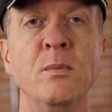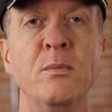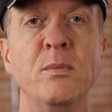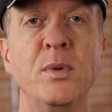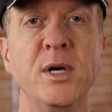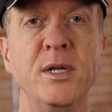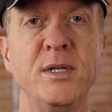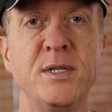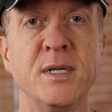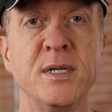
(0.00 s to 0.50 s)

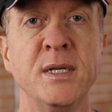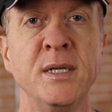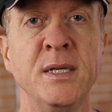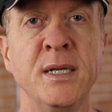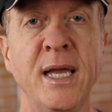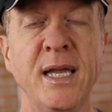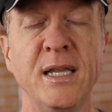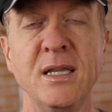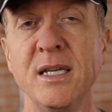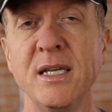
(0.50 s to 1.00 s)
but
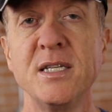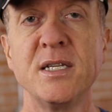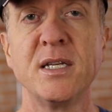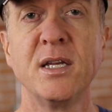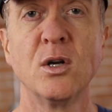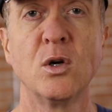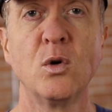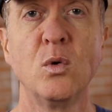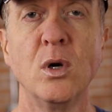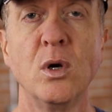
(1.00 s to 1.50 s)
at least
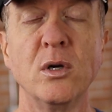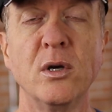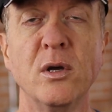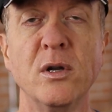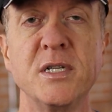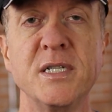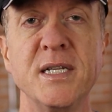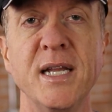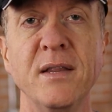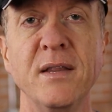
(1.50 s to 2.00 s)
get a quote, go
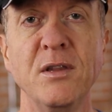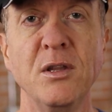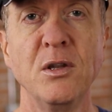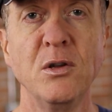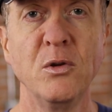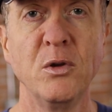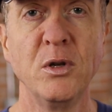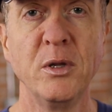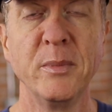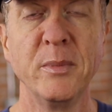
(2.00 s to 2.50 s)
to
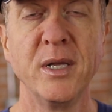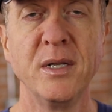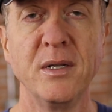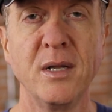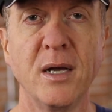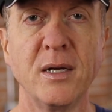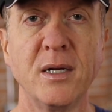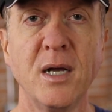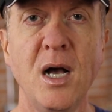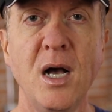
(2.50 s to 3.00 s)

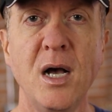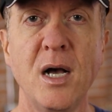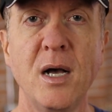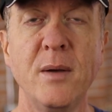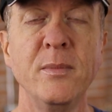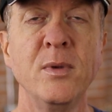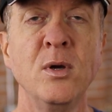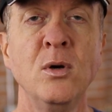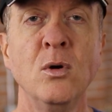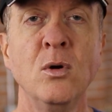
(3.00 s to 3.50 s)

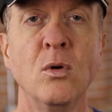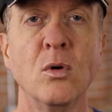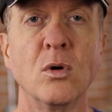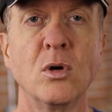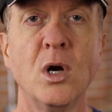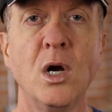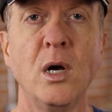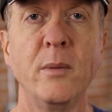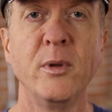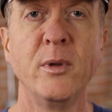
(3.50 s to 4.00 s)
StanTheAnnuityMan.com or
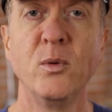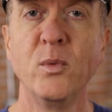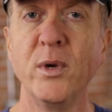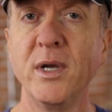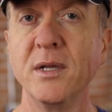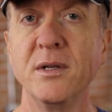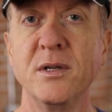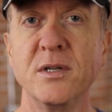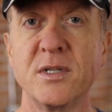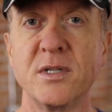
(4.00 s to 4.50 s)
call me, we
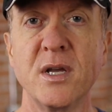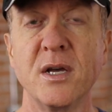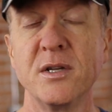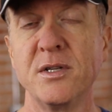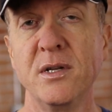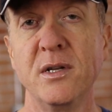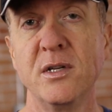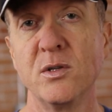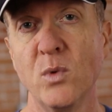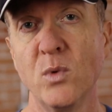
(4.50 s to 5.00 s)
can
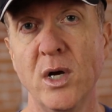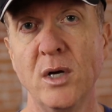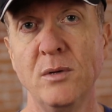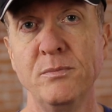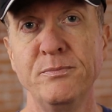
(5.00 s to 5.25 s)
discuss it as well.